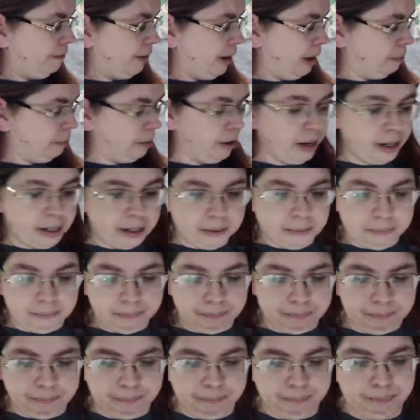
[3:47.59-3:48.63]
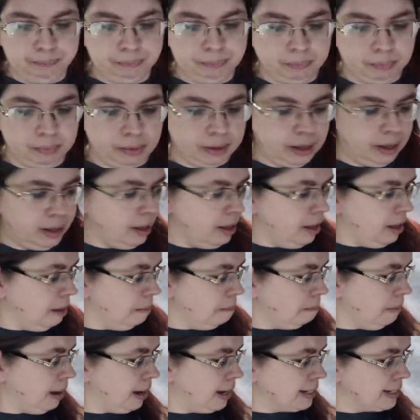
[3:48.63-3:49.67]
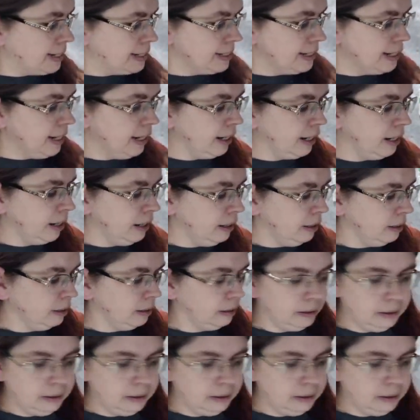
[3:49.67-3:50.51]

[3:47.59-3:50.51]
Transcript: fabric, my C,